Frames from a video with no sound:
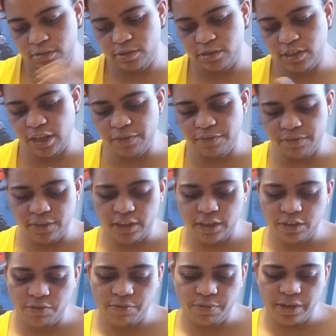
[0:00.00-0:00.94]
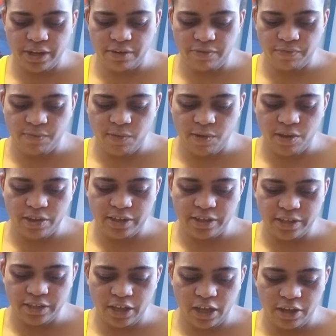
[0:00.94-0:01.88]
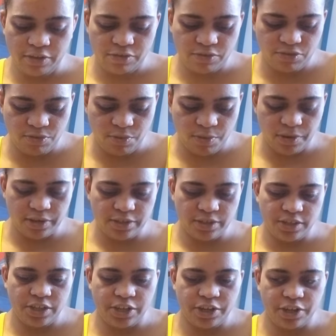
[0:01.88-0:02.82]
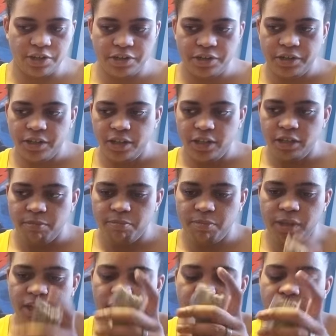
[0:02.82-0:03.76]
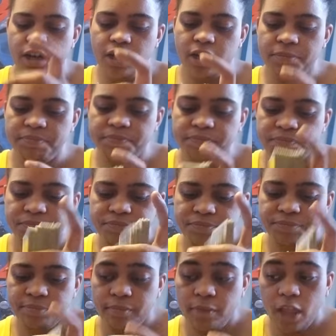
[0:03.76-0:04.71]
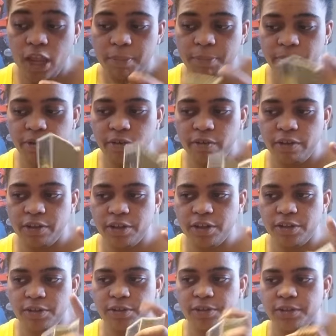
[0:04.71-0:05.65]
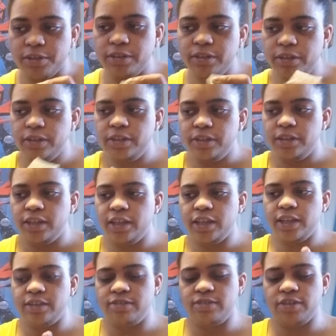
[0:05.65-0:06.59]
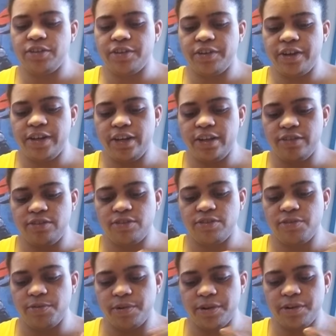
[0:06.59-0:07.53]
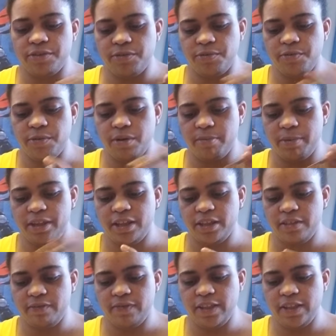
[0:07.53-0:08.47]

Definitely a Queen of Swords here, being hypercritical inconsiderate, a scorned woman at